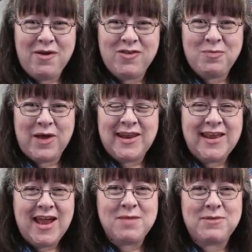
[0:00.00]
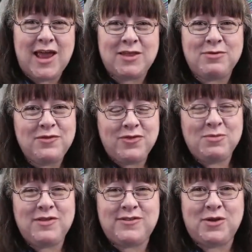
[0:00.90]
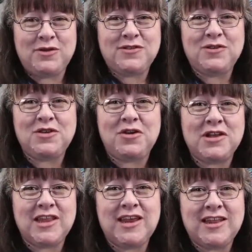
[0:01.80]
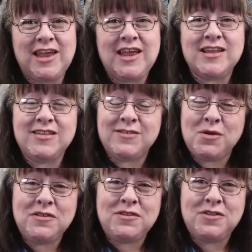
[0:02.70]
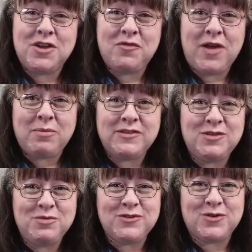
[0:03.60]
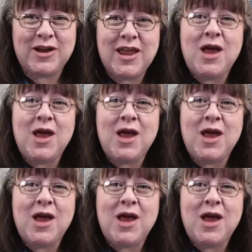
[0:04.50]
everybody. I'm Kathryn from the Sewing Studio at Lady Lake in the Sewing Studio Fabric Superstore.